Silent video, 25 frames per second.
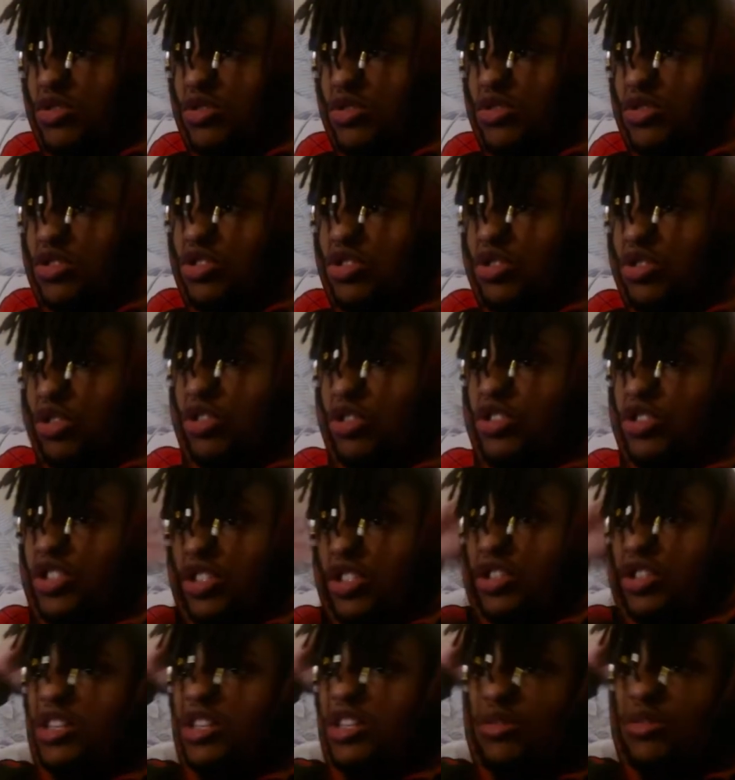
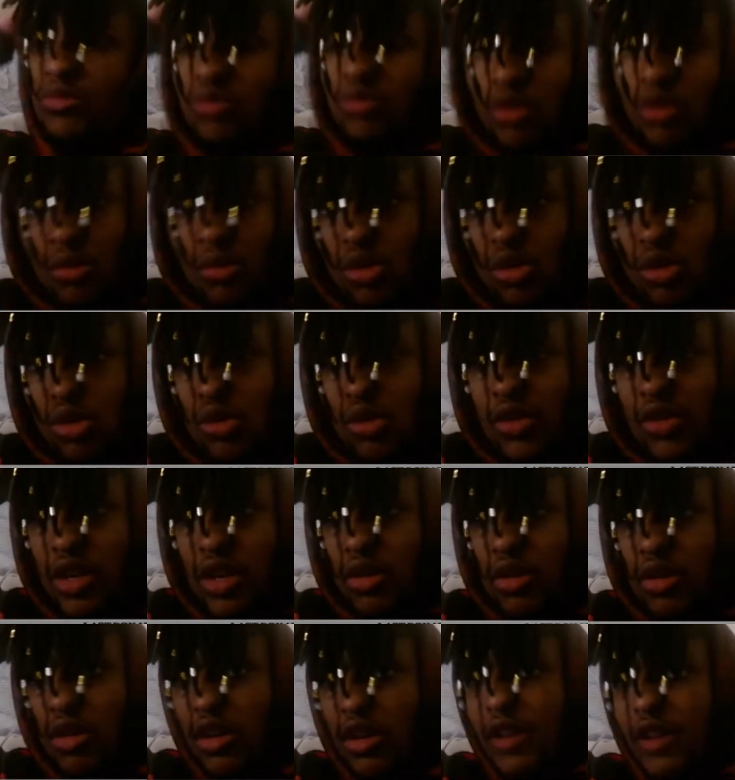surgically
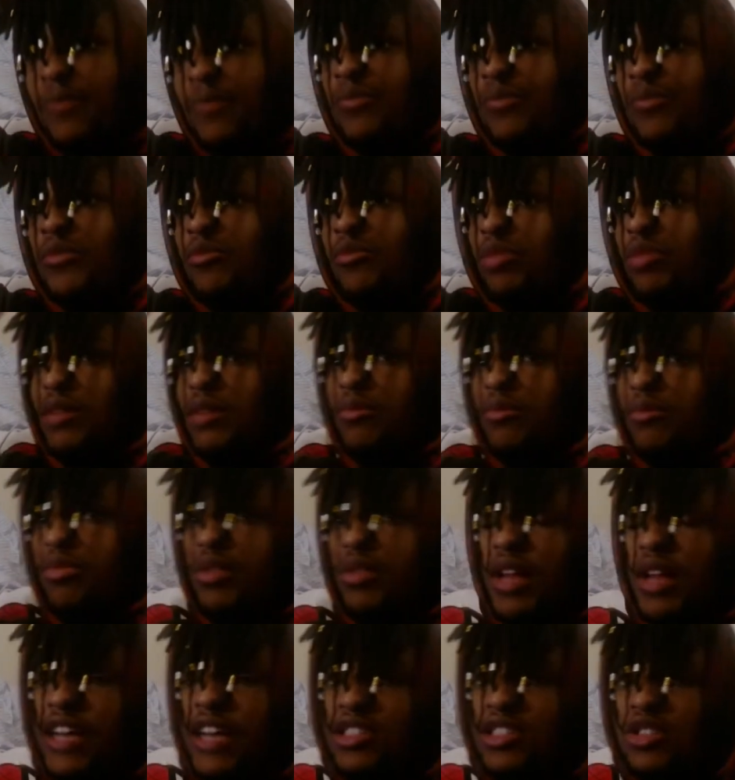removing or putting
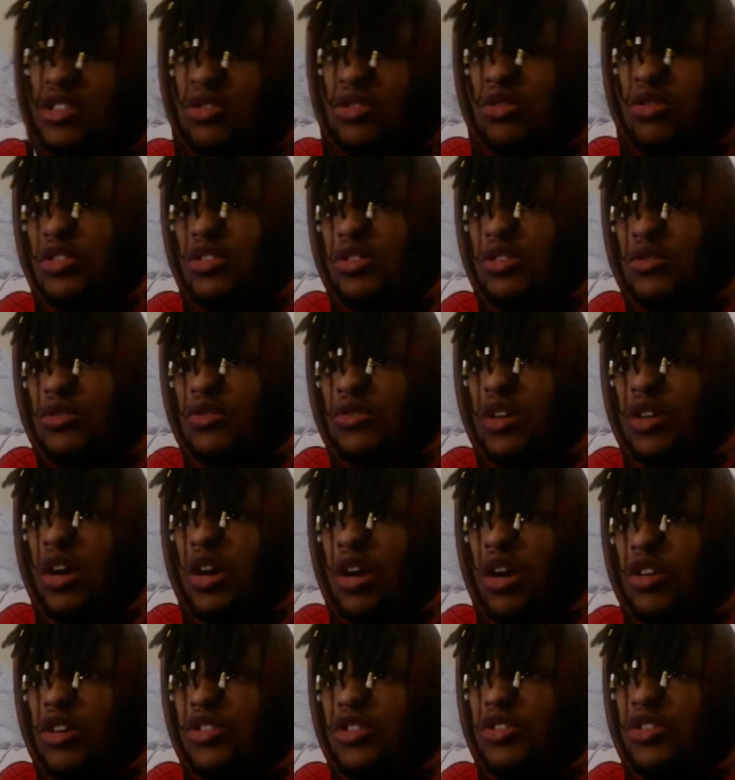plastic on
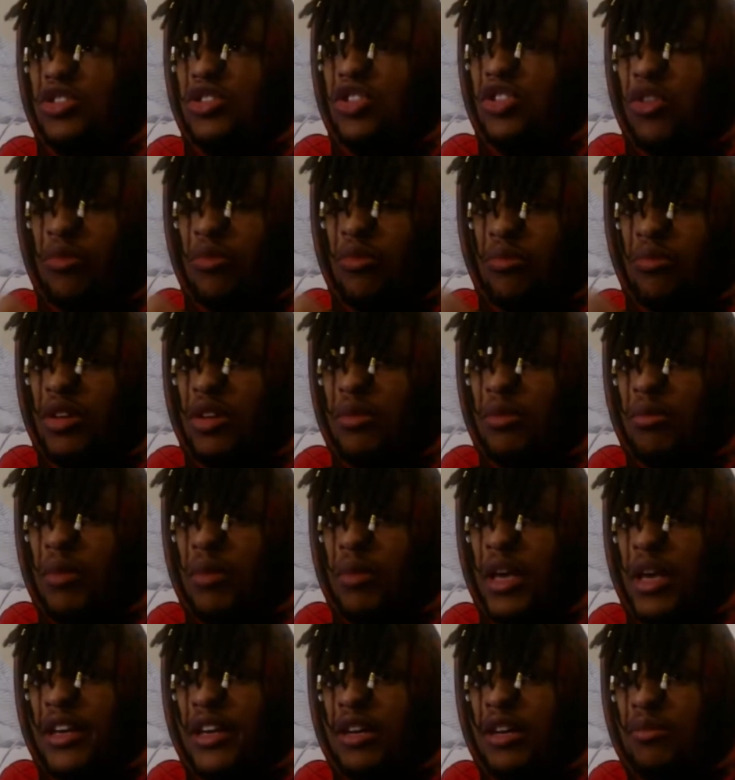yourself, putting
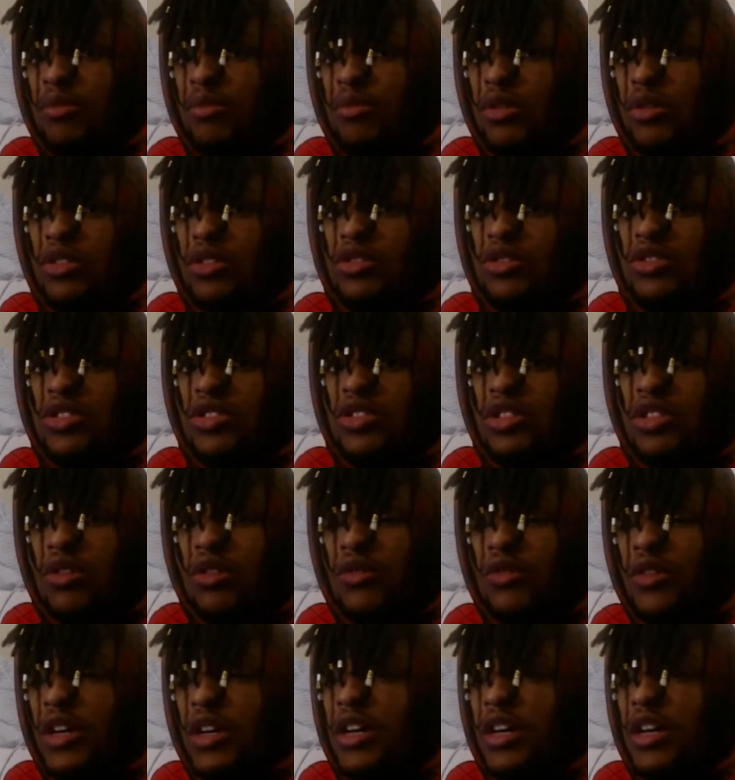makeup on
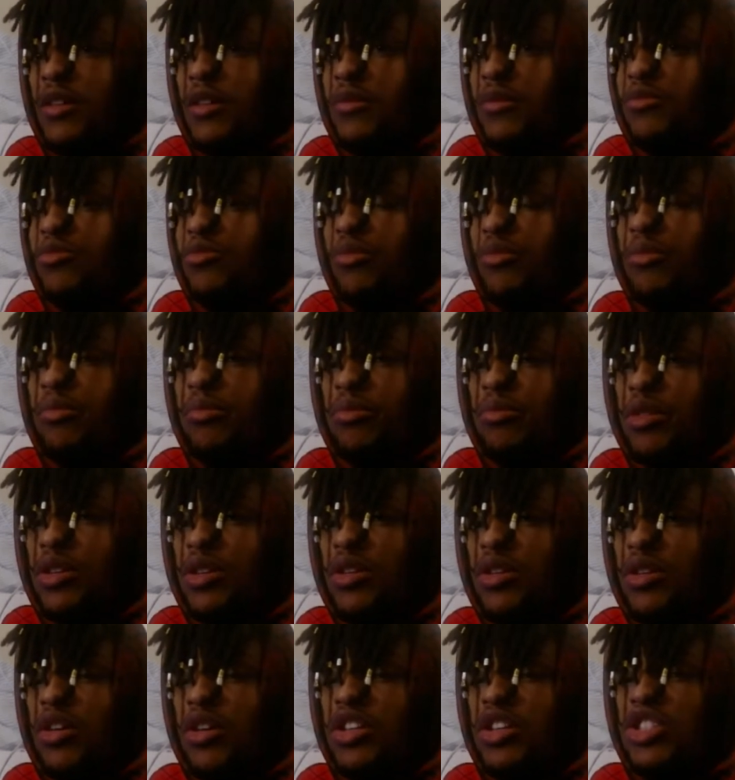yourself,
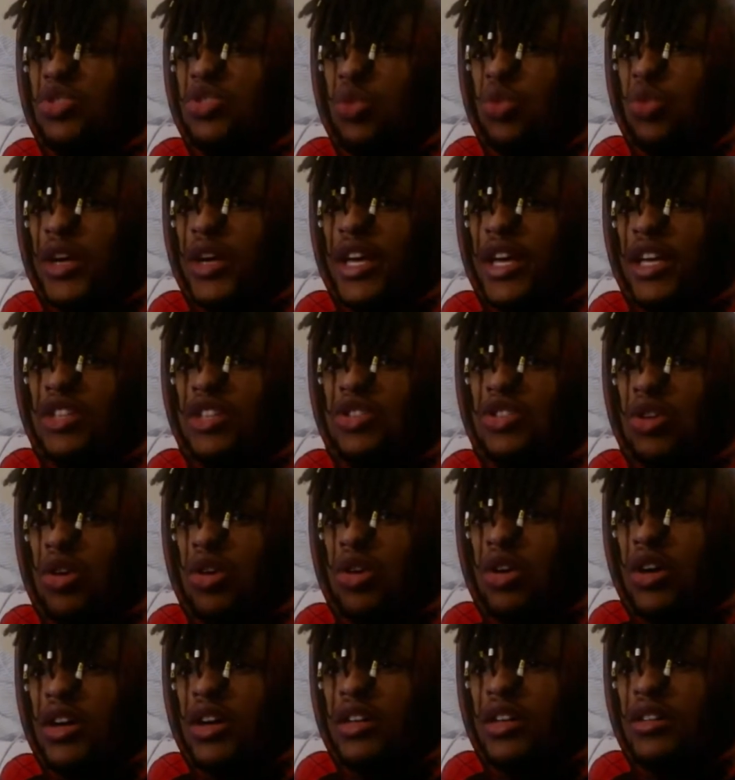putting all these wigs
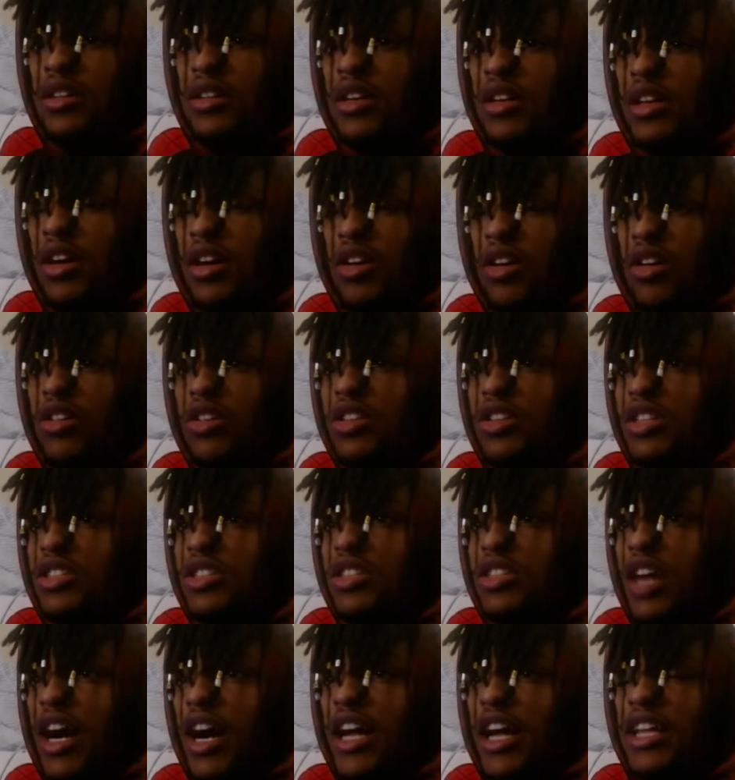on, all
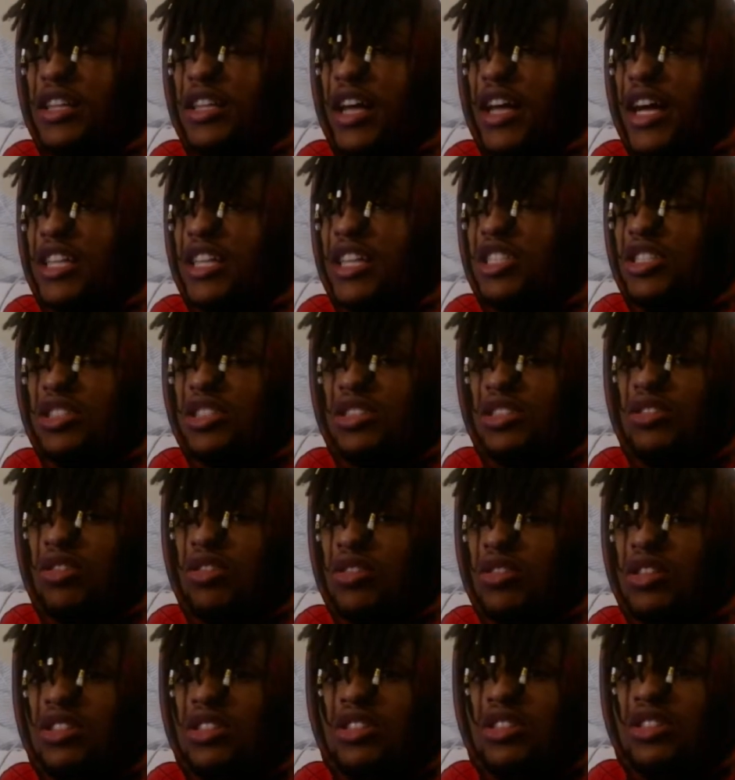these eyelashes and
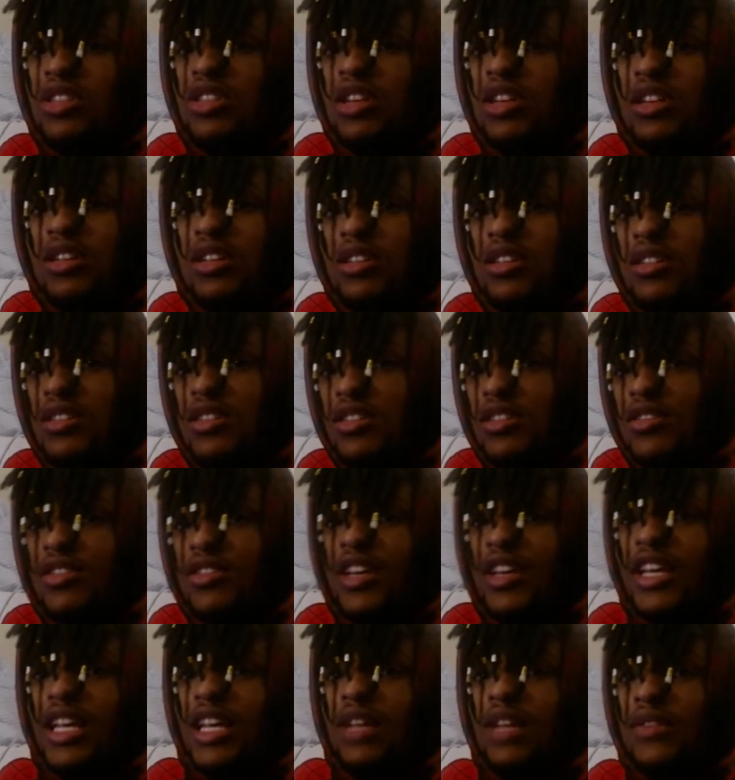all this shit. You
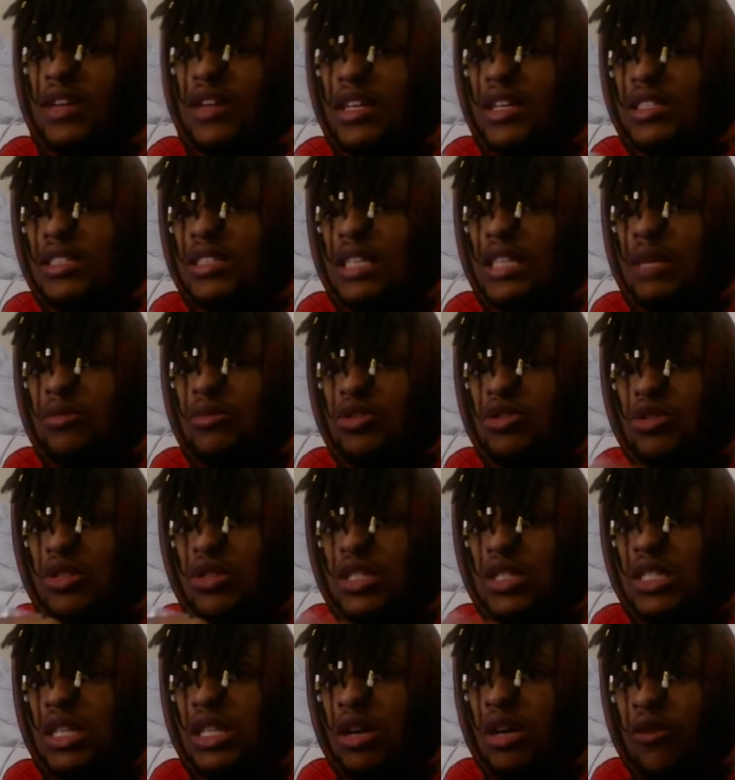can't even accept
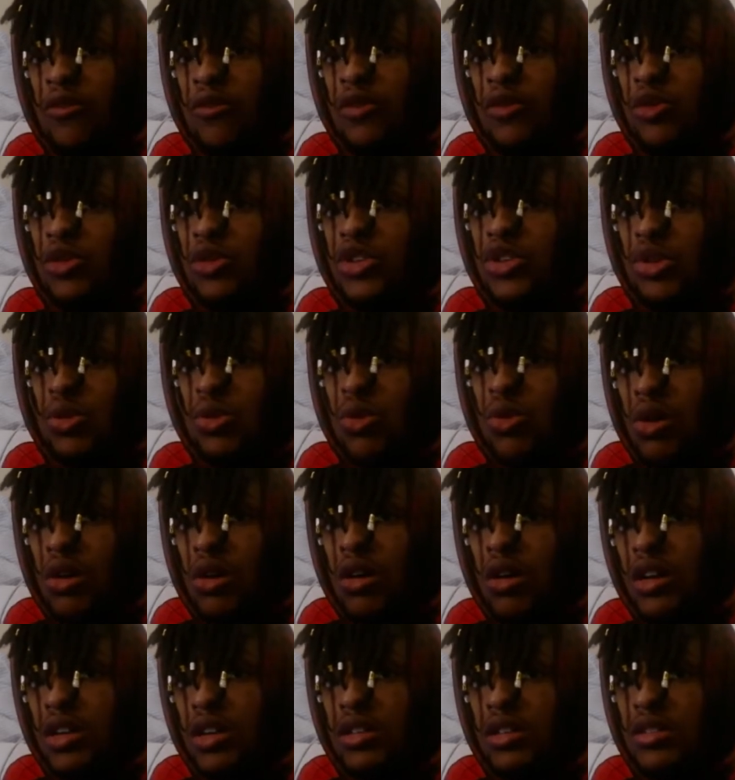yourself for who you
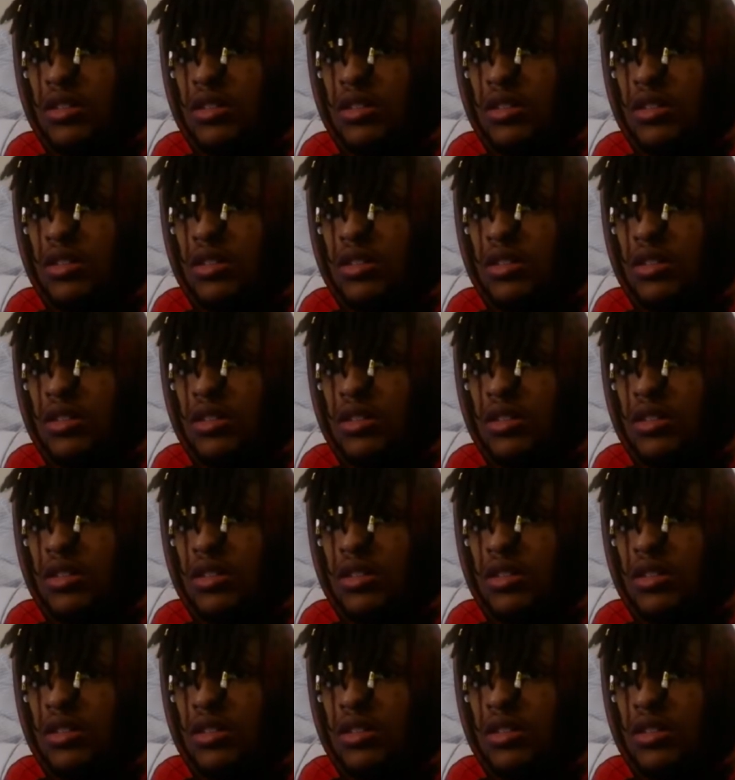are?